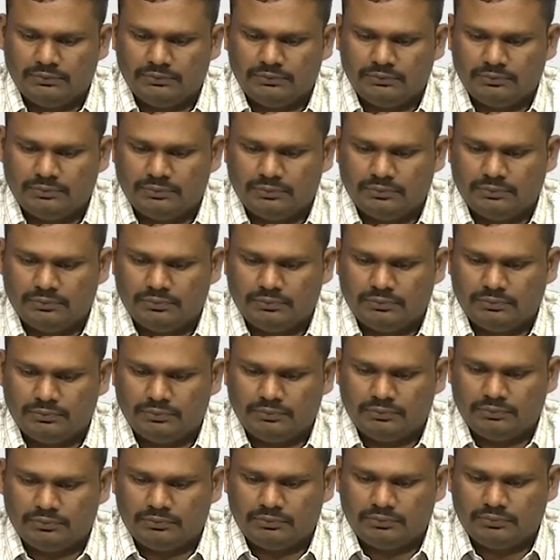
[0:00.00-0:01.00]

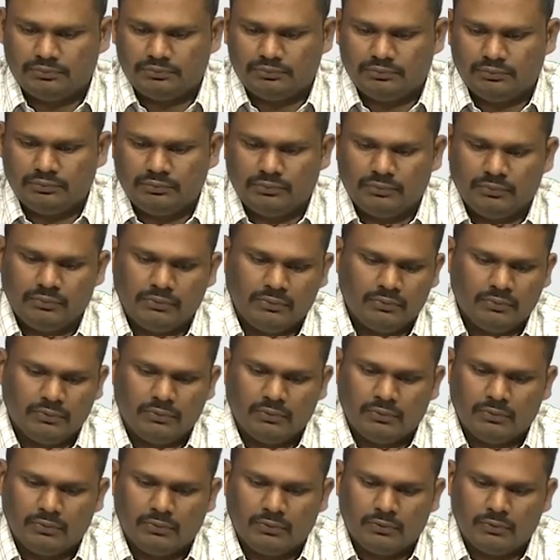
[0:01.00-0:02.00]

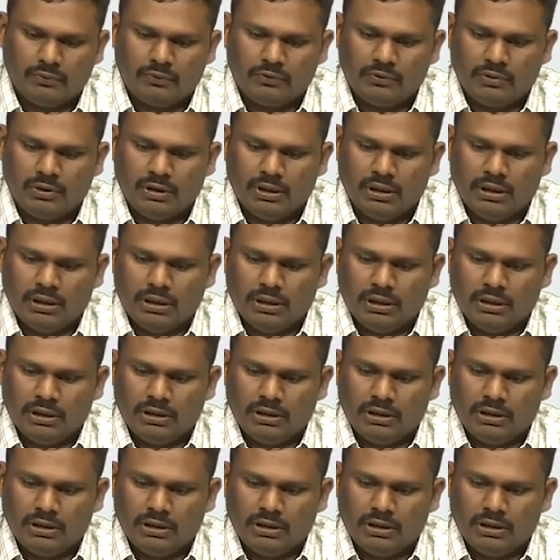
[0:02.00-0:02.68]
(silence)